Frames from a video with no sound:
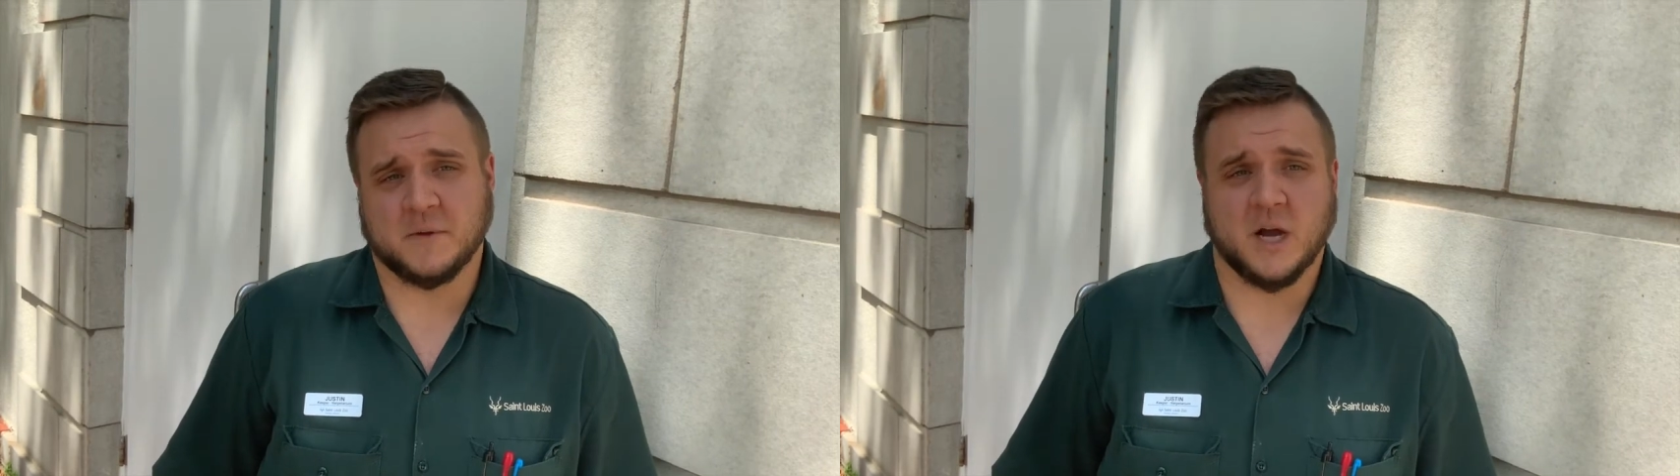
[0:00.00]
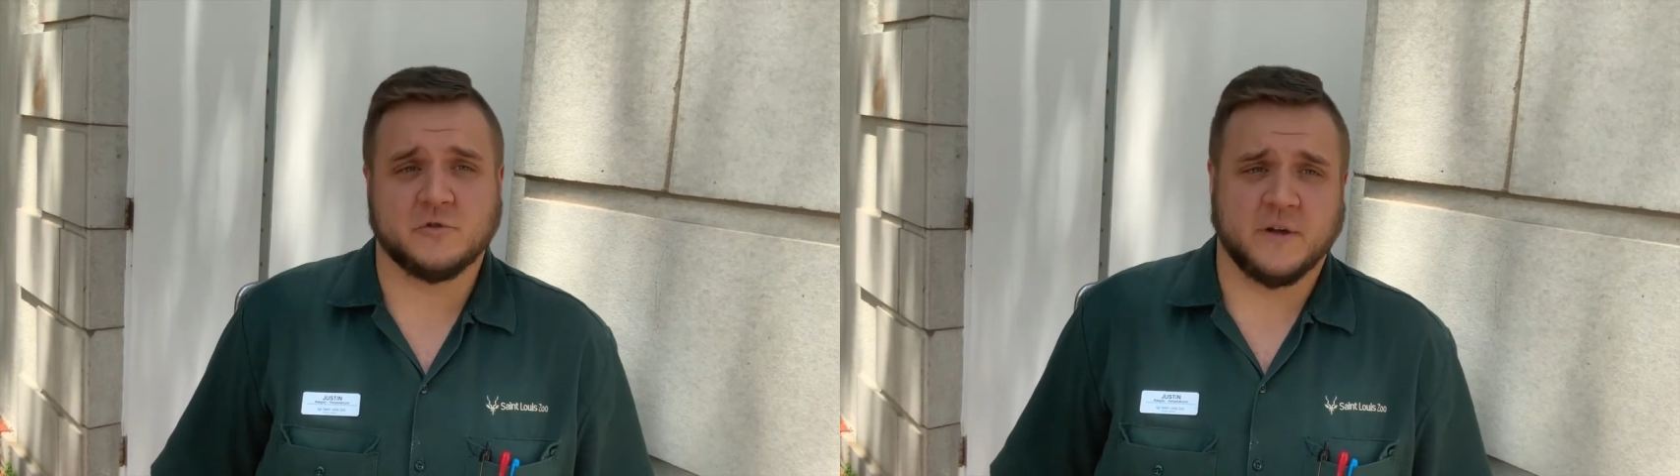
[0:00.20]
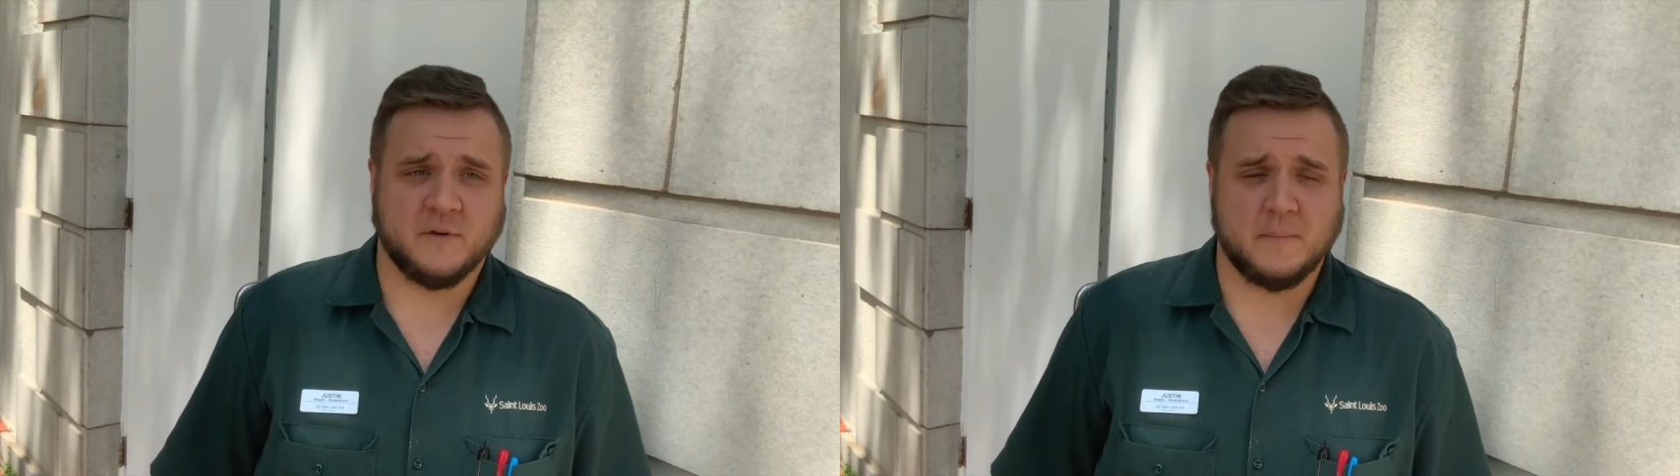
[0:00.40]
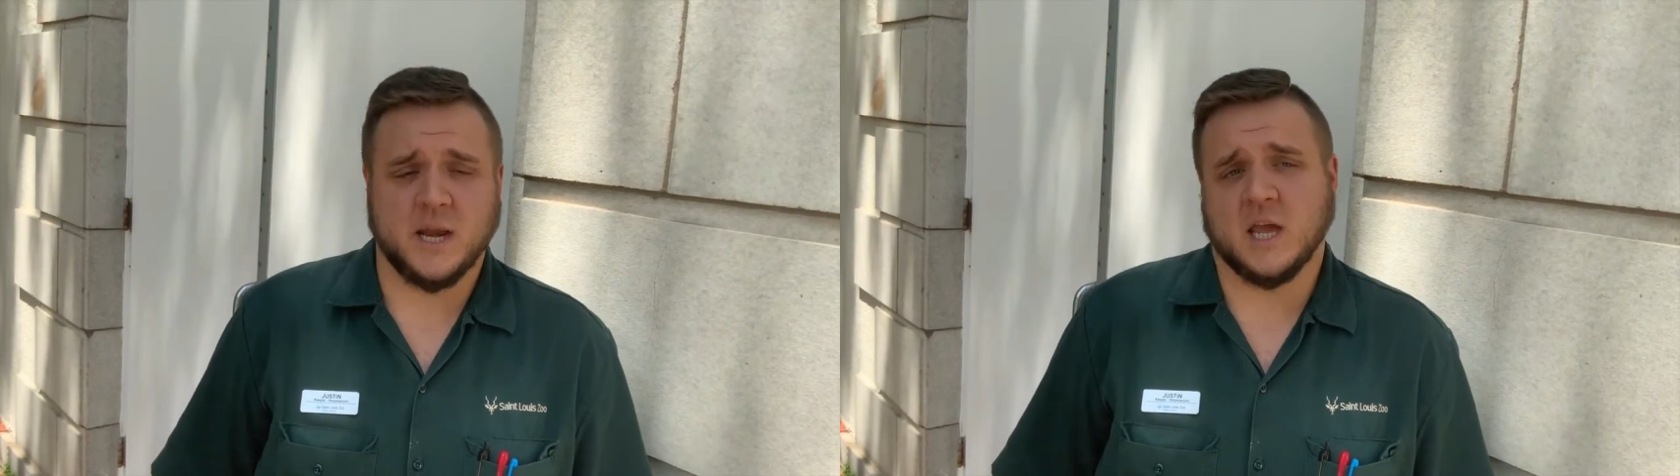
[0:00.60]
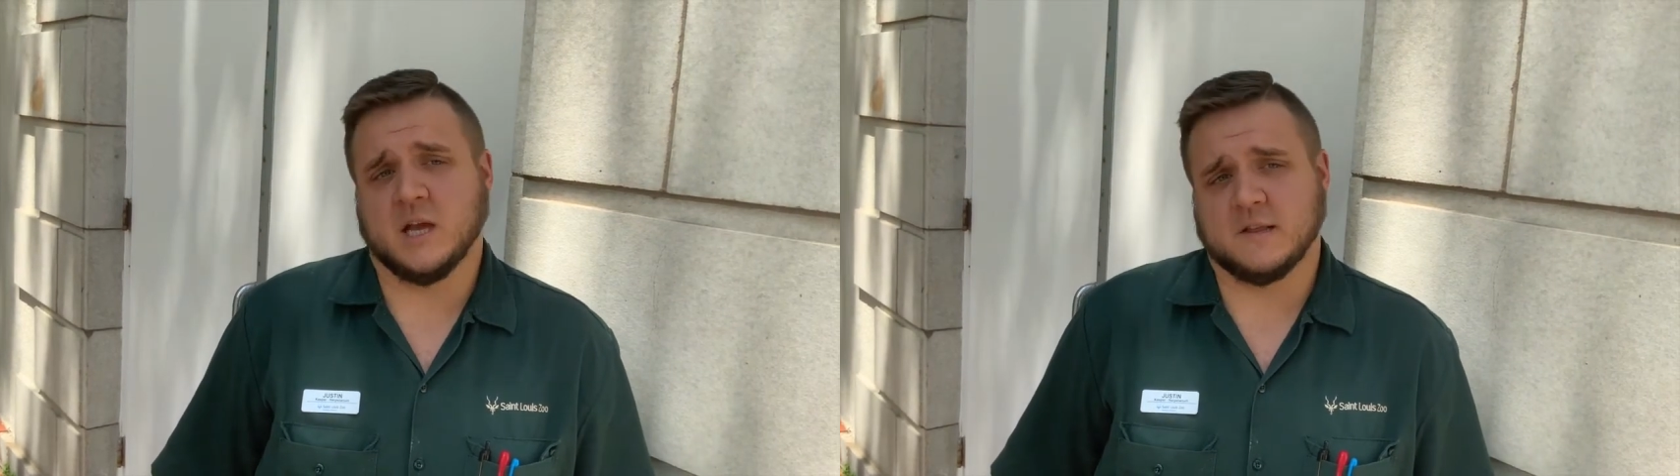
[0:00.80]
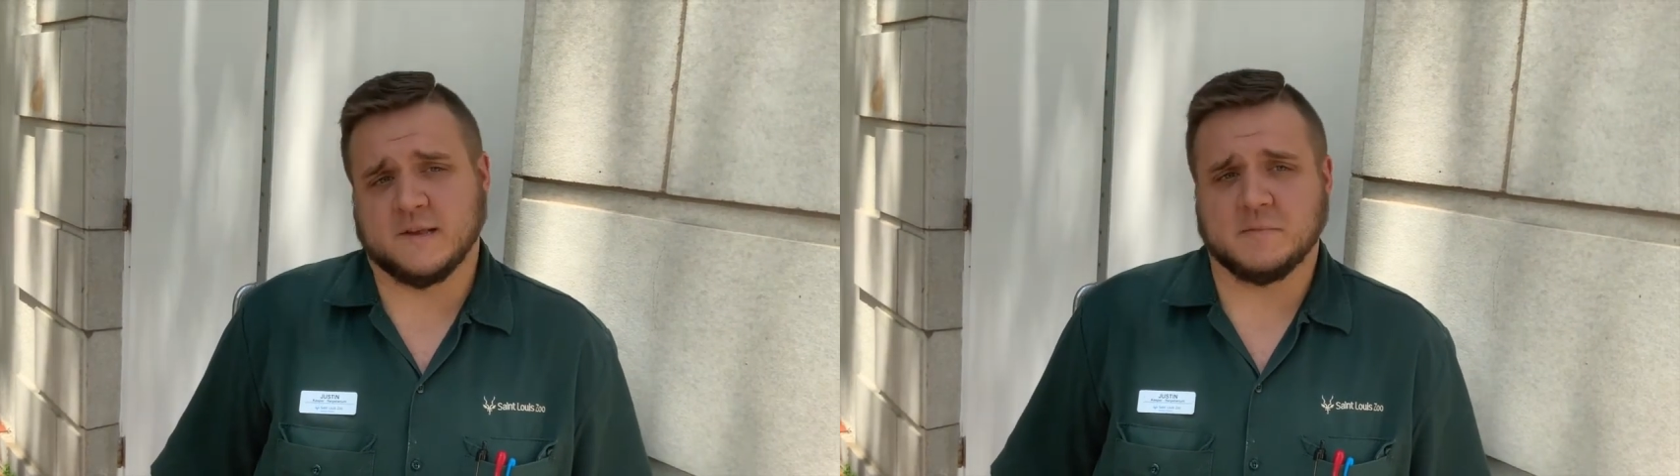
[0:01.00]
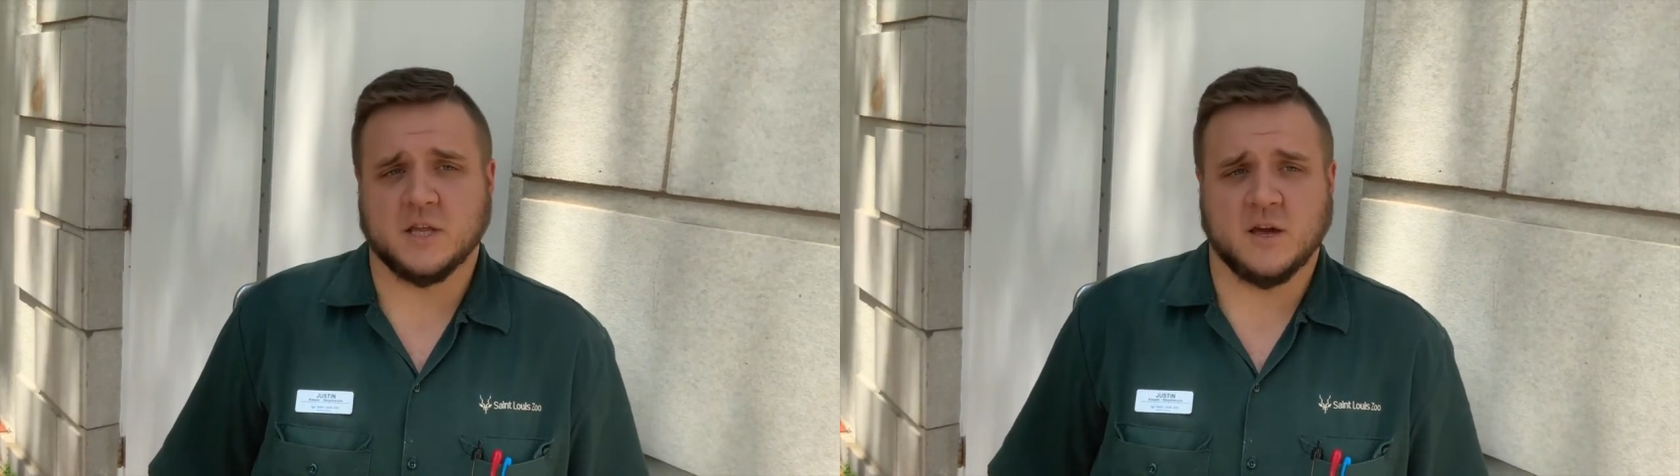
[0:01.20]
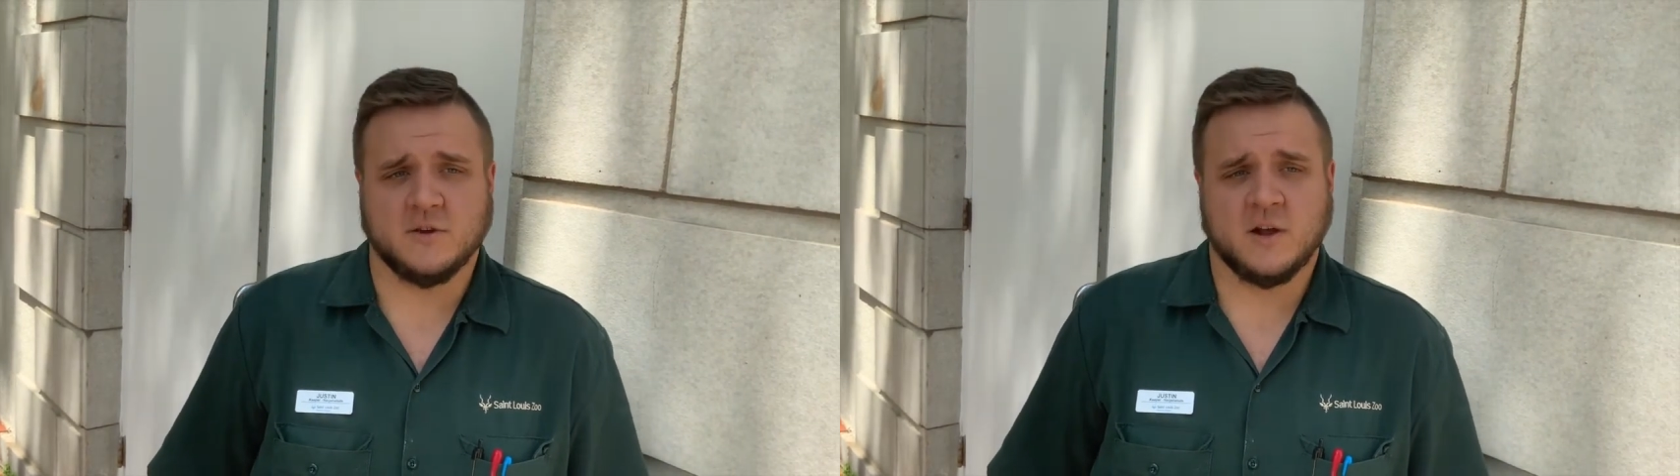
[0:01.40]
the country of Armenia and some of
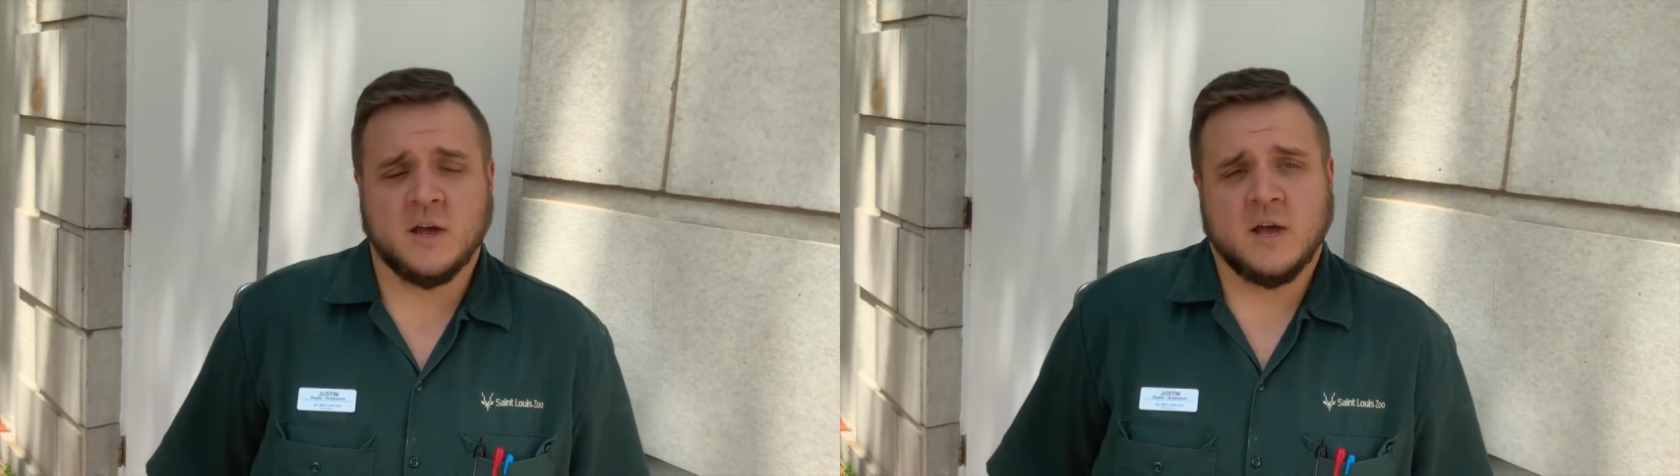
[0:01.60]
the other